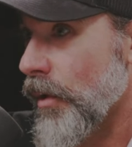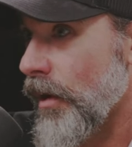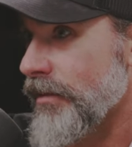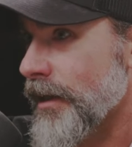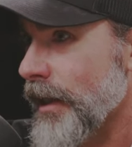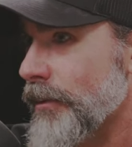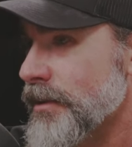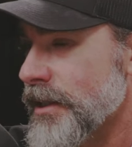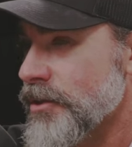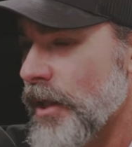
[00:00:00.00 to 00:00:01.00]
law thing, like it
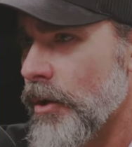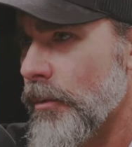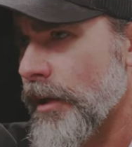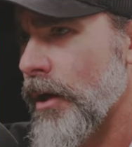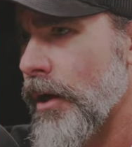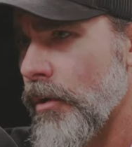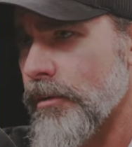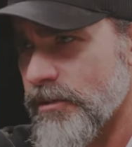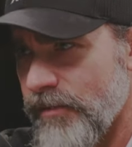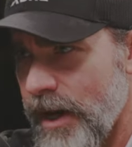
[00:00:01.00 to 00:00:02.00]
was an issue, like oh my god, all
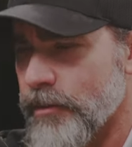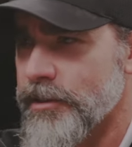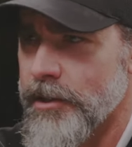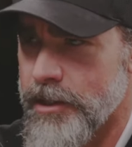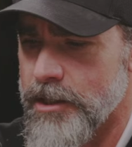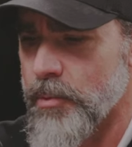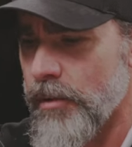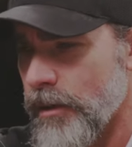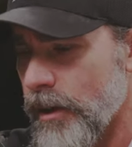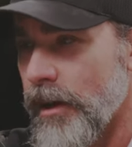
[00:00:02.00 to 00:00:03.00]
these factories and the kids
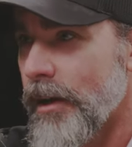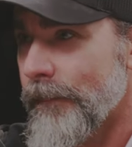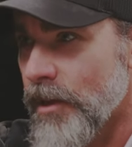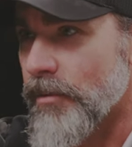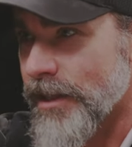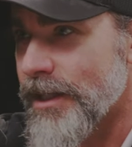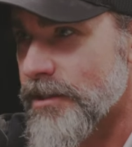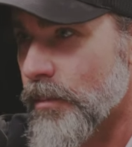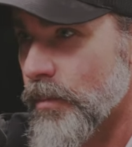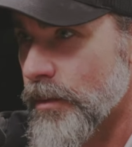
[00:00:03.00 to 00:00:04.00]
were. no, the
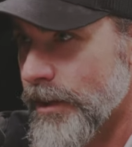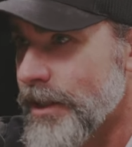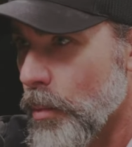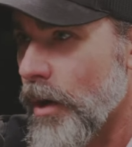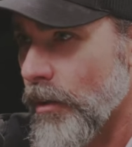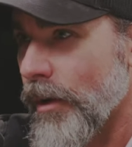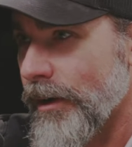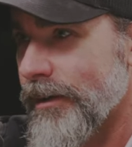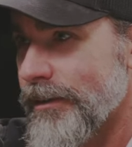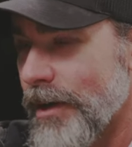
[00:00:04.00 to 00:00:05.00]
kids kids want to
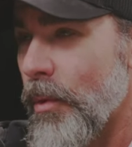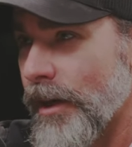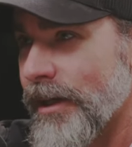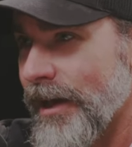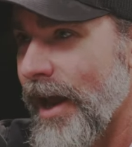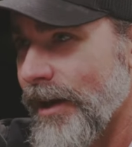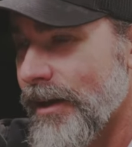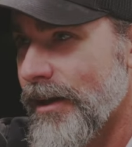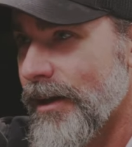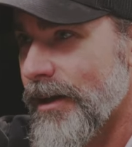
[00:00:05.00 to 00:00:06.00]
work. They want to get at
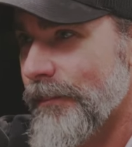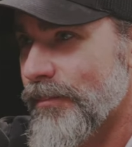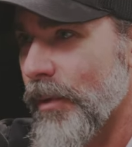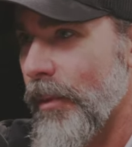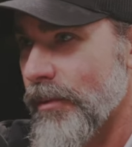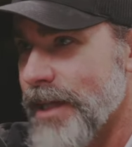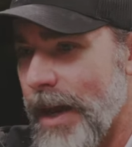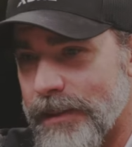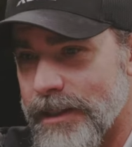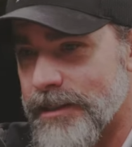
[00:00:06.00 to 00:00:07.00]
it. But what was
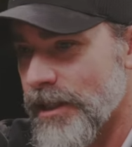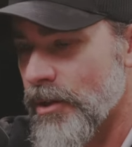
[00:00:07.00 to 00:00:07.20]
happening is they're